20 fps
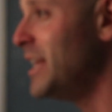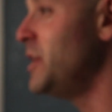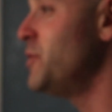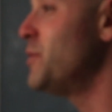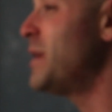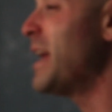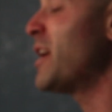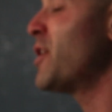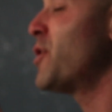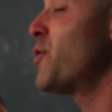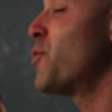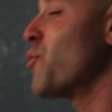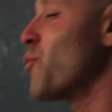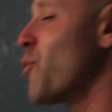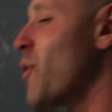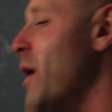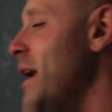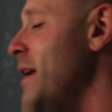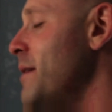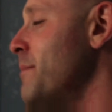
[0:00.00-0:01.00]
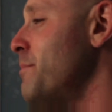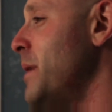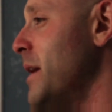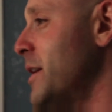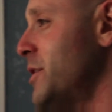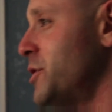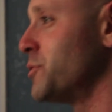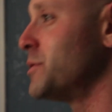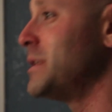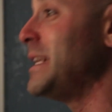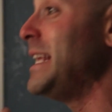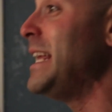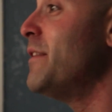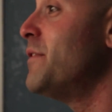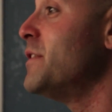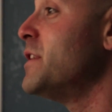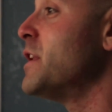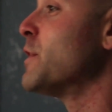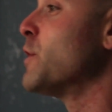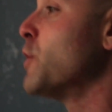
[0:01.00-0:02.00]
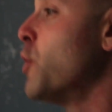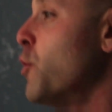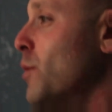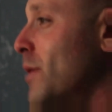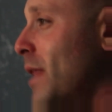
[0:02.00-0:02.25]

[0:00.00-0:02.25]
you get great pictures even in low